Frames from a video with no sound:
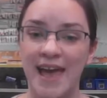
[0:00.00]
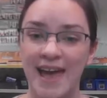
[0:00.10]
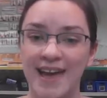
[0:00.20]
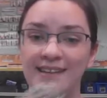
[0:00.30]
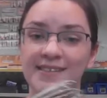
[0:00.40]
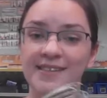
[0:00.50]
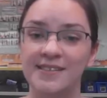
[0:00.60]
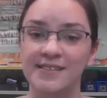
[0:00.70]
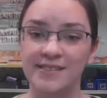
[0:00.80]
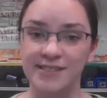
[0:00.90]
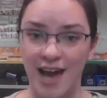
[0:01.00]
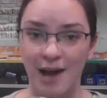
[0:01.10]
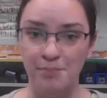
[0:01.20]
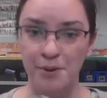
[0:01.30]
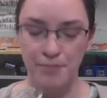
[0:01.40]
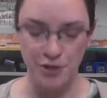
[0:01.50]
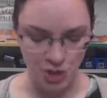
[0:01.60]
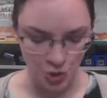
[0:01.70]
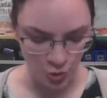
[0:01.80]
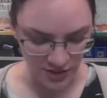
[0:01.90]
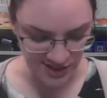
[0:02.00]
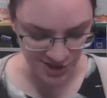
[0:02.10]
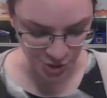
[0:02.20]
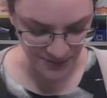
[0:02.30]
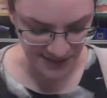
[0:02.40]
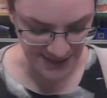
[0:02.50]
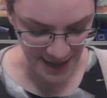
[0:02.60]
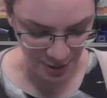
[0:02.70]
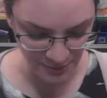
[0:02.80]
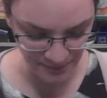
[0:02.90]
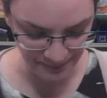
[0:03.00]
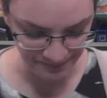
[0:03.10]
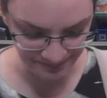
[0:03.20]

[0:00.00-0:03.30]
And stop. Put your cool instrument down.